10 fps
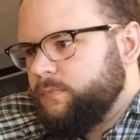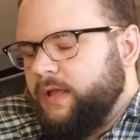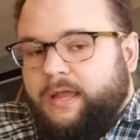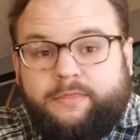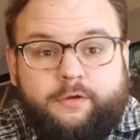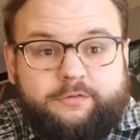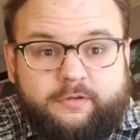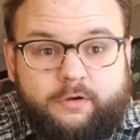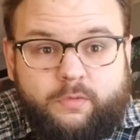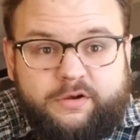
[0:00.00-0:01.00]
And those
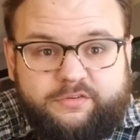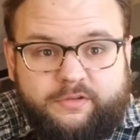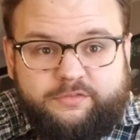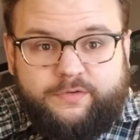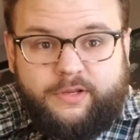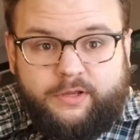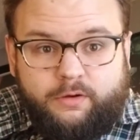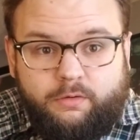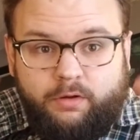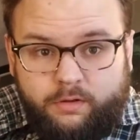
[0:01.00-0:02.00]
that are watching this
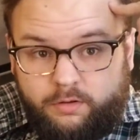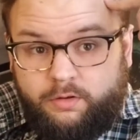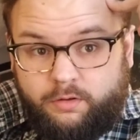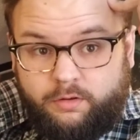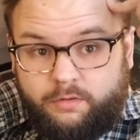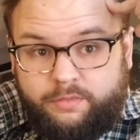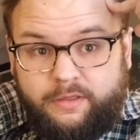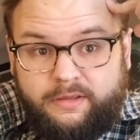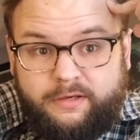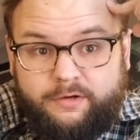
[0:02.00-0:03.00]
video,
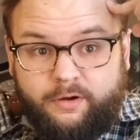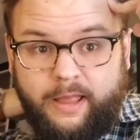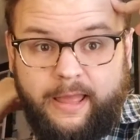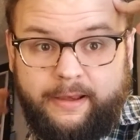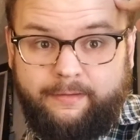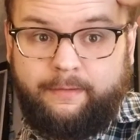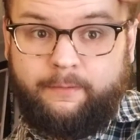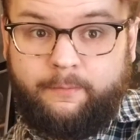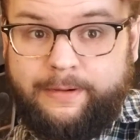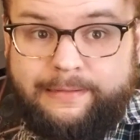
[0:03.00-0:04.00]
think in your head,
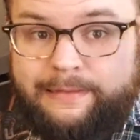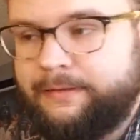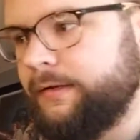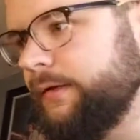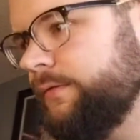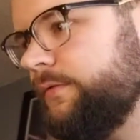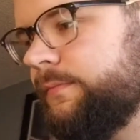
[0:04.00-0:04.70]
what do you think it is?